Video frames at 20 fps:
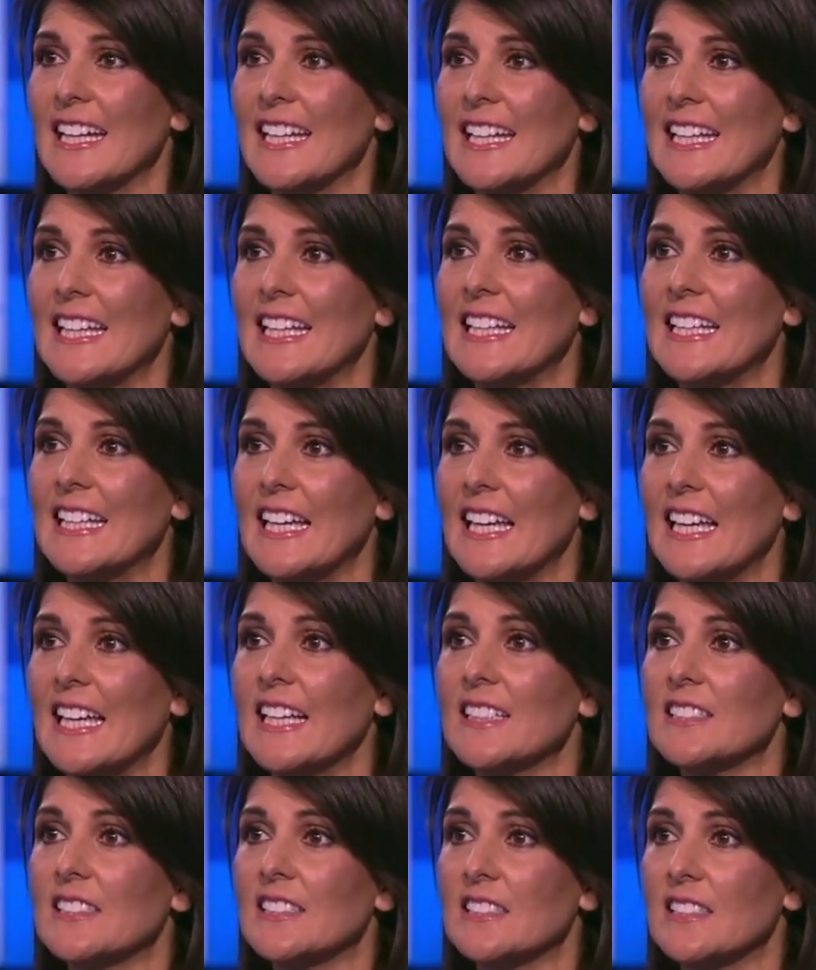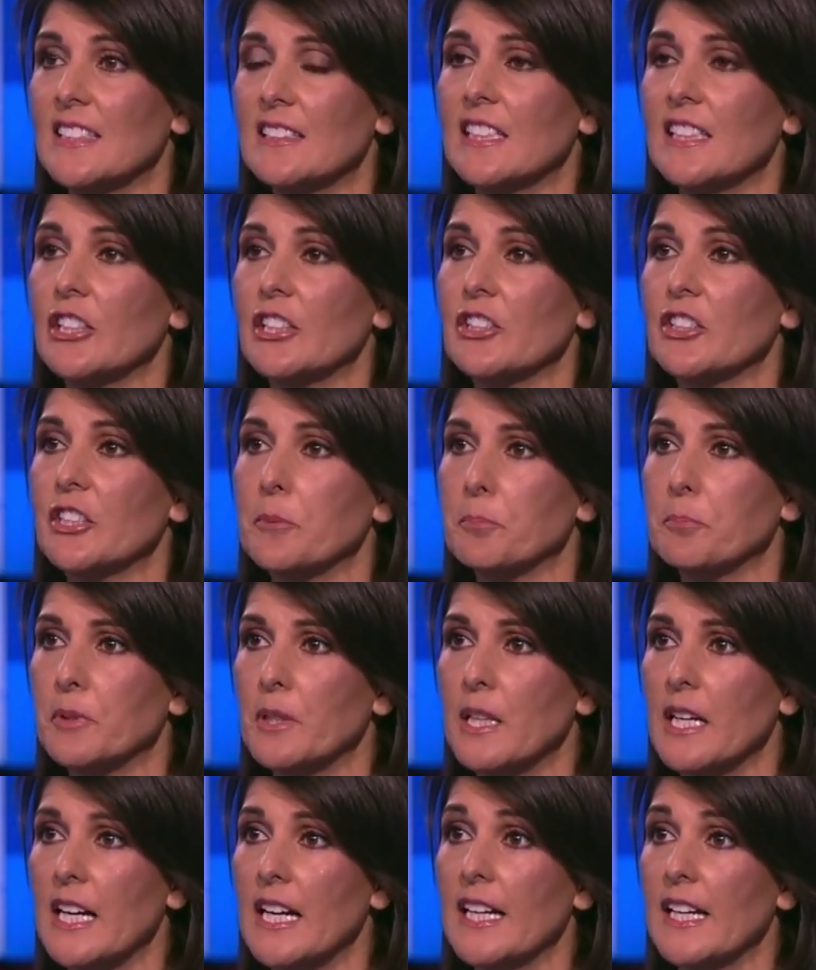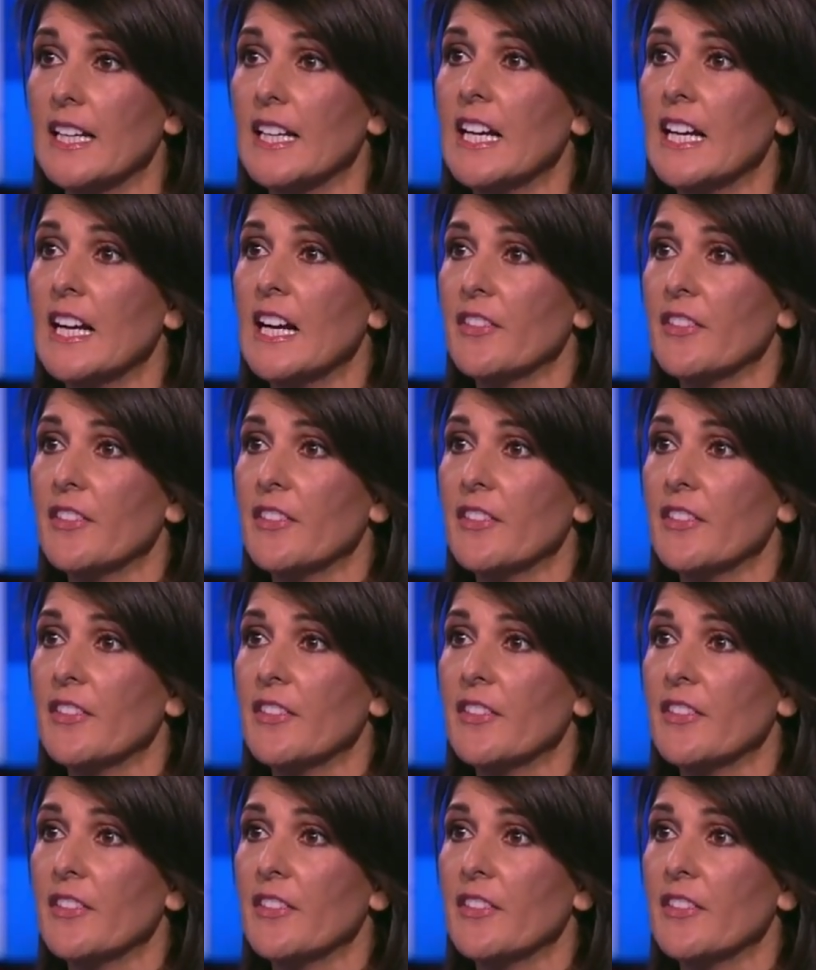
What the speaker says: and he can't sit there and imply